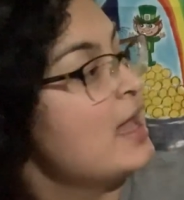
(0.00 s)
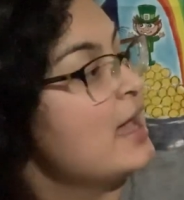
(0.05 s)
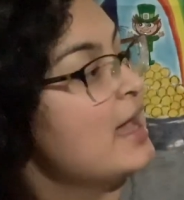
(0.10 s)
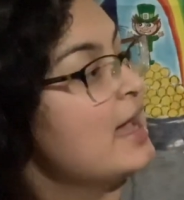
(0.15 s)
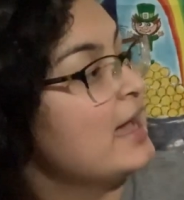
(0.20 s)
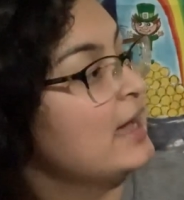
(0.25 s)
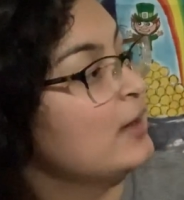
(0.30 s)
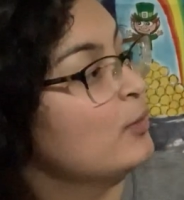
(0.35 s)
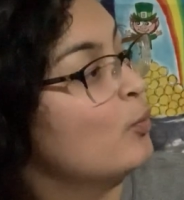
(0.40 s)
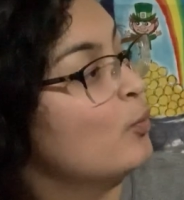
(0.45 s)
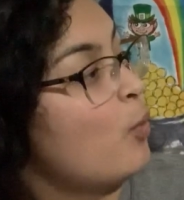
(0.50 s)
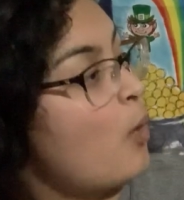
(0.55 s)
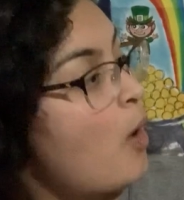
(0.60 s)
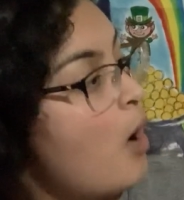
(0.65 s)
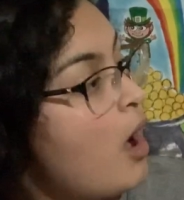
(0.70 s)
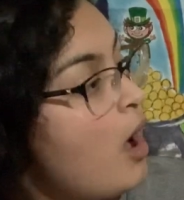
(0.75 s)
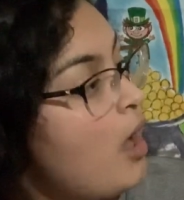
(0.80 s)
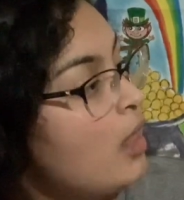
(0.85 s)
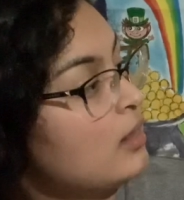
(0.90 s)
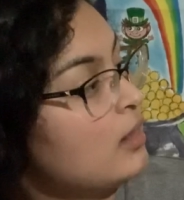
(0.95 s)
A
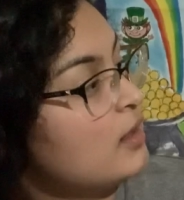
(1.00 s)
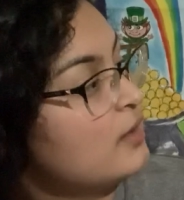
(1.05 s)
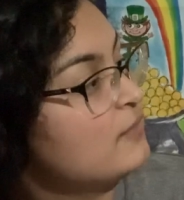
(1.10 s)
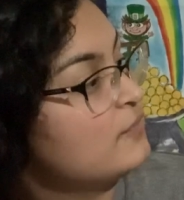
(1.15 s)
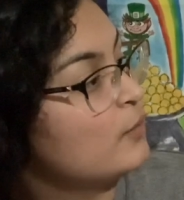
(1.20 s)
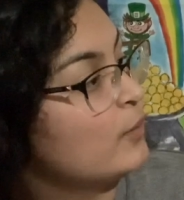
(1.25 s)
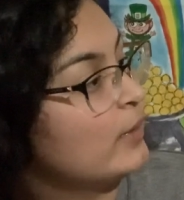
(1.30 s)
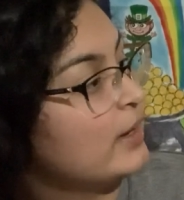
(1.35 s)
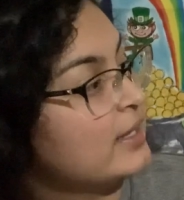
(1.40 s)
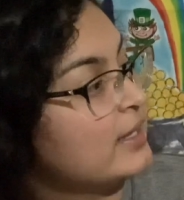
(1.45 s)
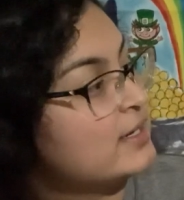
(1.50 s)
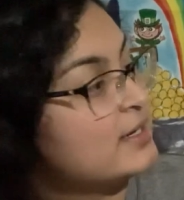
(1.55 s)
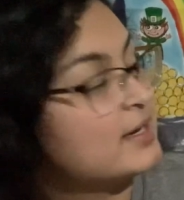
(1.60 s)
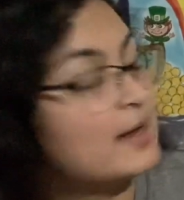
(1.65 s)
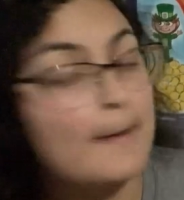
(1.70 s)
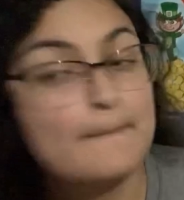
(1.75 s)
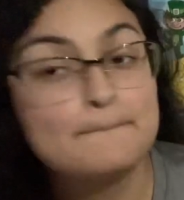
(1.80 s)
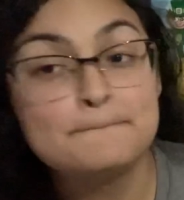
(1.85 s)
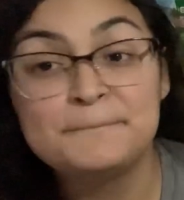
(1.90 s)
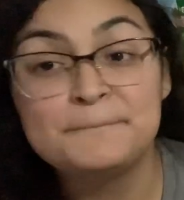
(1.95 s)
wall of wind
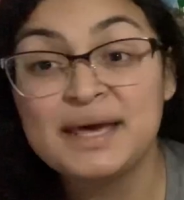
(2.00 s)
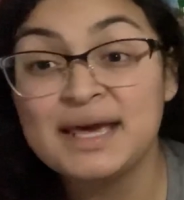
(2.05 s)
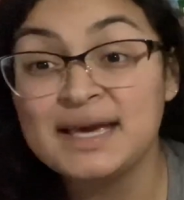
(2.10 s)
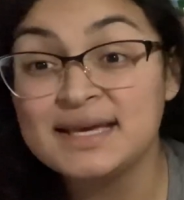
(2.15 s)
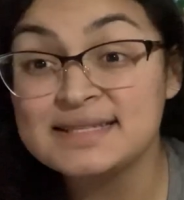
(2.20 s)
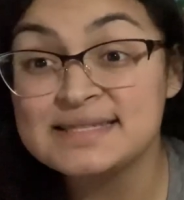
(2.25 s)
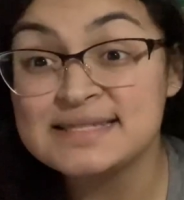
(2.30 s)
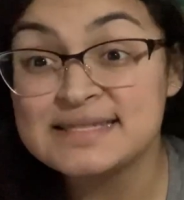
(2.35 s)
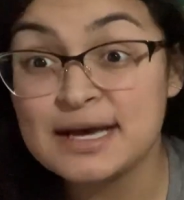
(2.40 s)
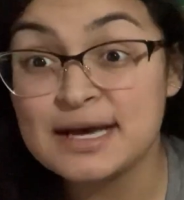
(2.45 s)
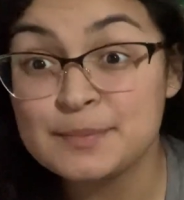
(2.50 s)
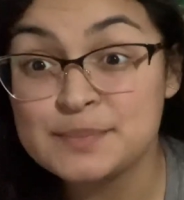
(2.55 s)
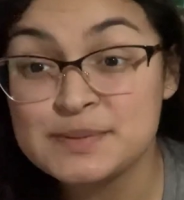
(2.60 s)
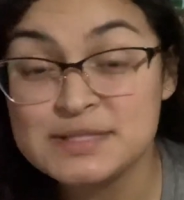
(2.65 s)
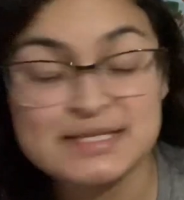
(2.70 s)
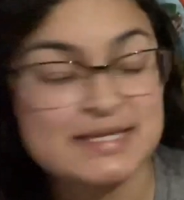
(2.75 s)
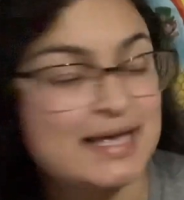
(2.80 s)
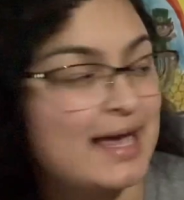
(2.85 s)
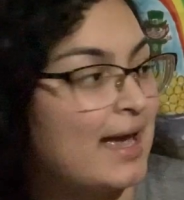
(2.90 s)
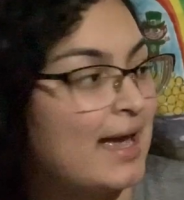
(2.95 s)
picks up
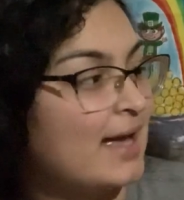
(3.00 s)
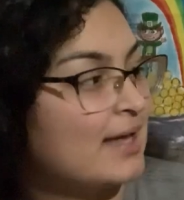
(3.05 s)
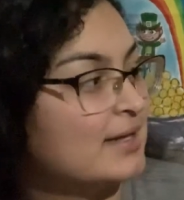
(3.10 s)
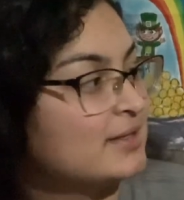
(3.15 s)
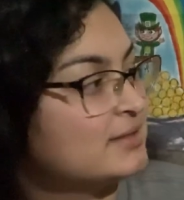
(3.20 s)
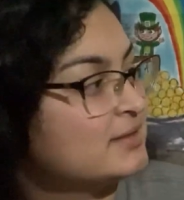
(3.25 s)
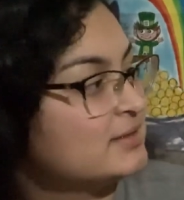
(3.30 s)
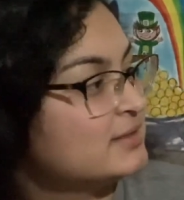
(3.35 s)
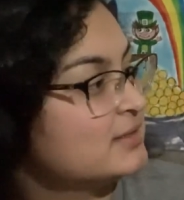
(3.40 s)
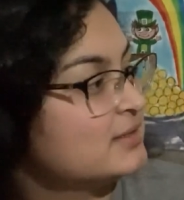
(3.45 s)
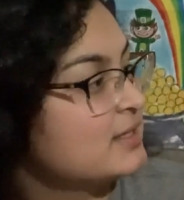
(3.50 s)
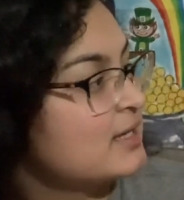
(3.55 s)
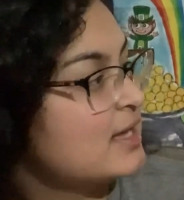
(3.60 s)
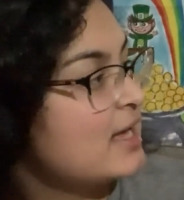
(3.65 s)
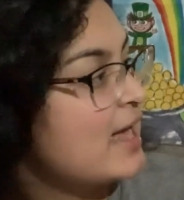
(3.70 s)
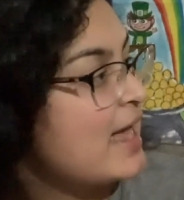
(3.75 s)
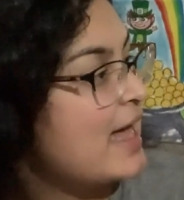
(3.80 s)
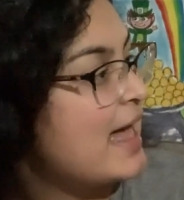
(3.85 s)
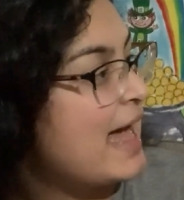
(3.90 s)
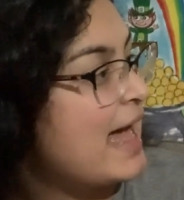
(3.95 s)
sand.
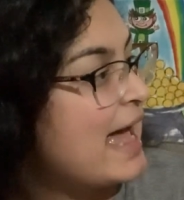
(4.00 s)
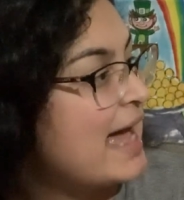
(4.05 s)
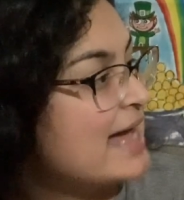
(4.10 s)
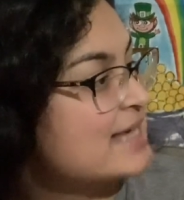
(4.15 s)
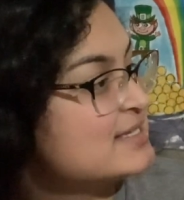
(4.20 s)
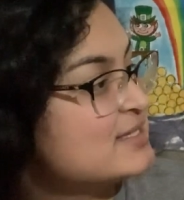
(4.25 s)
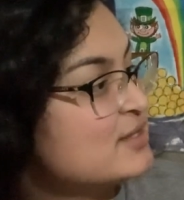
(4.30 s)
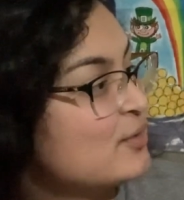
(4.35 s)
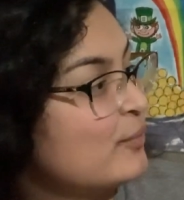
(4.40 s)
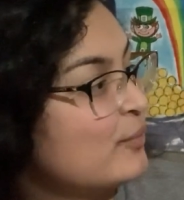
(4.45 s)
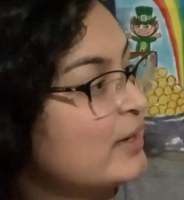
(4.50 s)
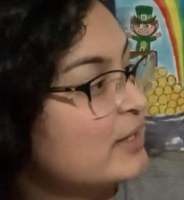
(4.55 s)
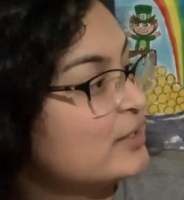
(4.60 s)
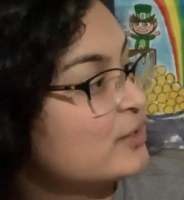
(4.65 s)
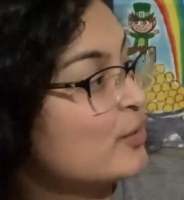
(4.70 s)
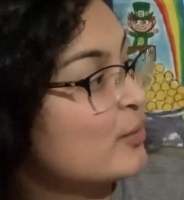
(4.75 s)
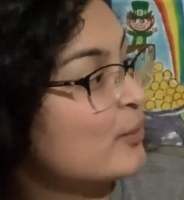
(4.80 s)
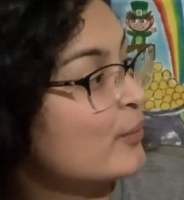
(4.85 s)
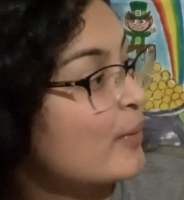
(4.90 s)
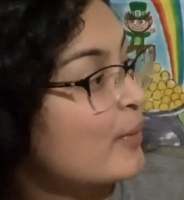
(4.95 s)
As the
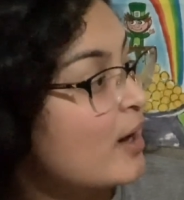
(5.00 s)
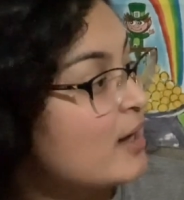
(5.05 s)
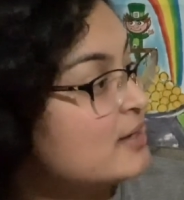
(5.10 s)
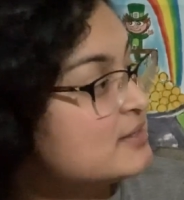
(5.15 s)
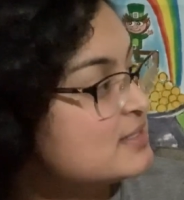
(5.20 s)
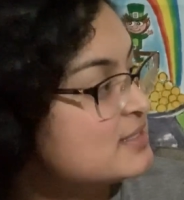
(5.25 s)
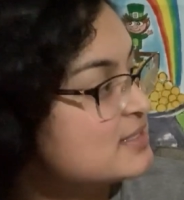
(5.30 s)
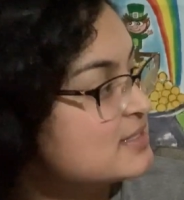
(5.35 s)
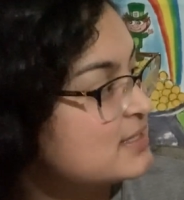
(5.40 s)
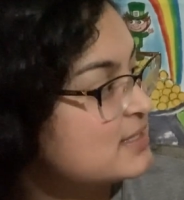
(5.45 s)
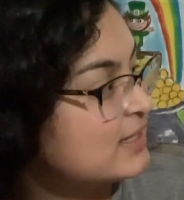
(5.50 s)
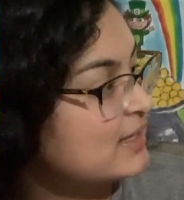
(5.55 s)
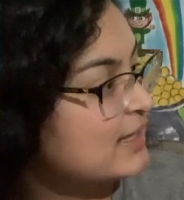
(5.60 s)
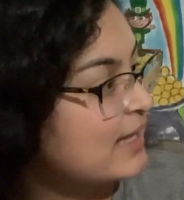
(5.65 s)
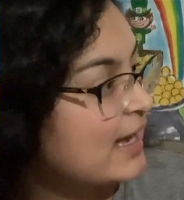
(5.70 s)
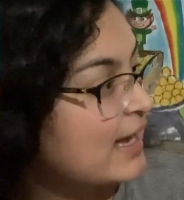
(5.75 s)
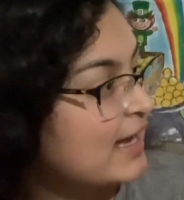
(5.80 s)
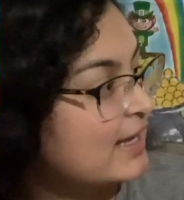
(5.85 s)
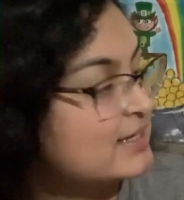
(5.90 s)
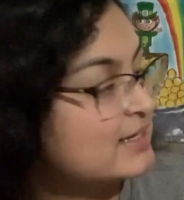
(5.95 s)
wind crosses the
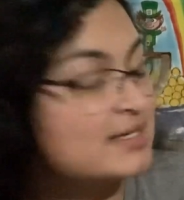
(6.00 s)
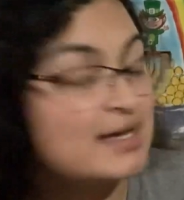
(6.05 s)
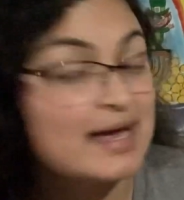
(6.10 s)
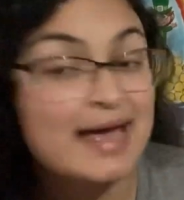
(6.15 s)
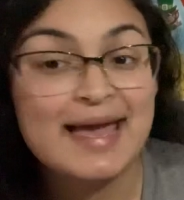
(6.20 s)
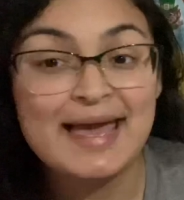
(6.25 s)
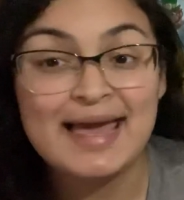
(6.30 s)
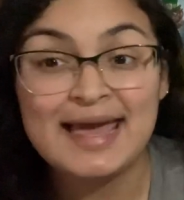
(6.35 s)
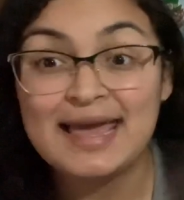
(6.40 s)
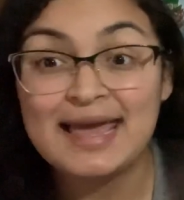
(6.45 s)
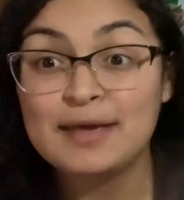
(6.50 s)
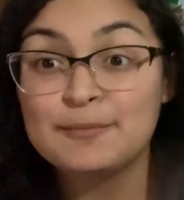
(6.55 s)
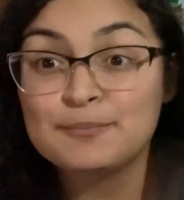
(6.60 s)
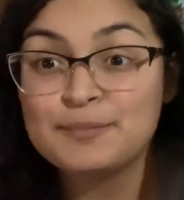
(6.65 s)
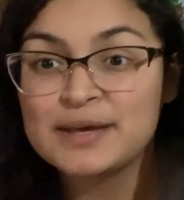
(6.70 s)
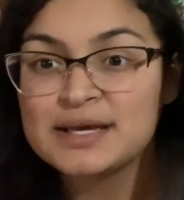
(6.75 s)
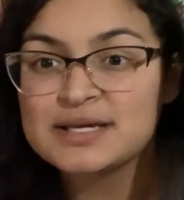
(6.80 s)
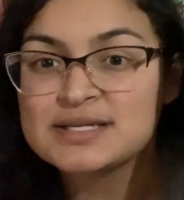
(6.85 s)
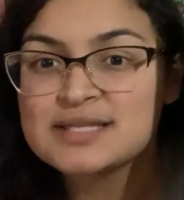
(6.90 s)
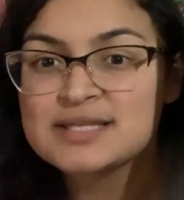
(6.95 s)
land, it
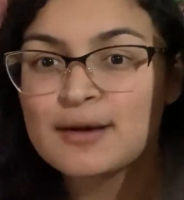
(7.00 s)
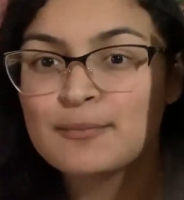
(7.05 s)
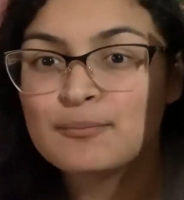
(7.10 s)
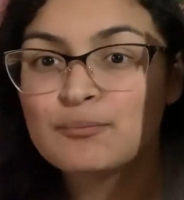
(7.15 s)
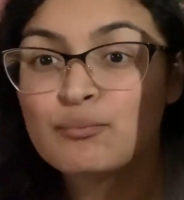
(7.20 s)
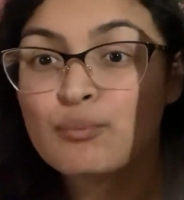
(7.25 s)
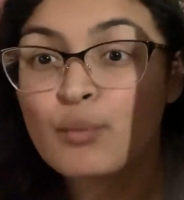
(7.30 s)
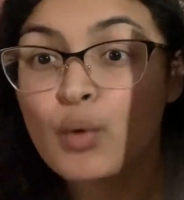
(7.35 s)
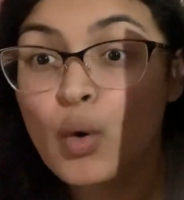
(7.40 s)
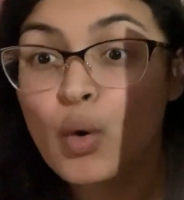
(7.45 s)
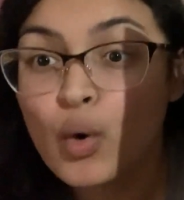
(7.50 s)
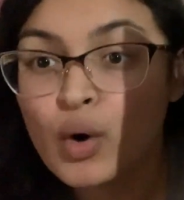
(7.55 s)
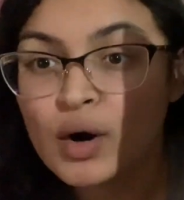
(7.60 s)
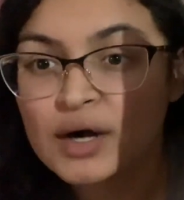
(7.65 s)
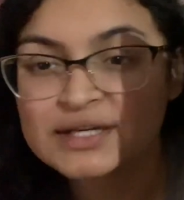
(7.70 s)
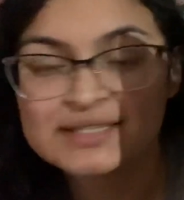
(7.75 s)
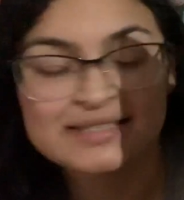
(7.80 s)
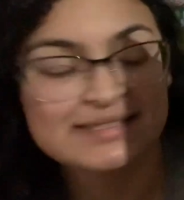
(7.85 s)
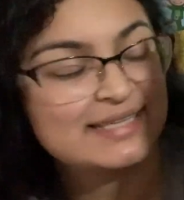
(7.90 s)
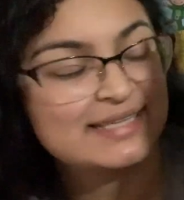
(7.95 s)
picks up
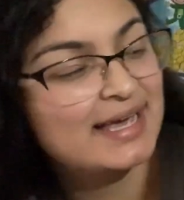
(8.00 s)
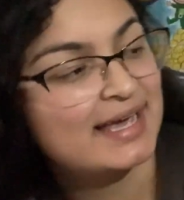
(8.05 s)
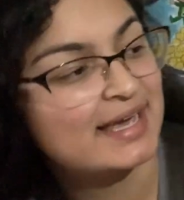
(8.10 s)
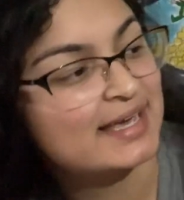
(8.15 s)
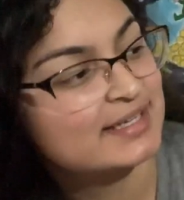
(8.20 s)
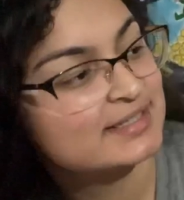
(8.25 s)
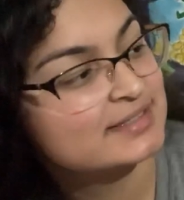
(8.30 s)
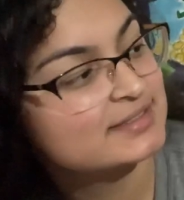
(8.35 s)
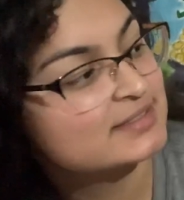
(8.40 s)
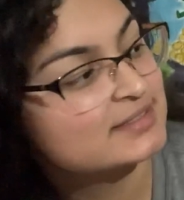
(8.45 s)
more sand.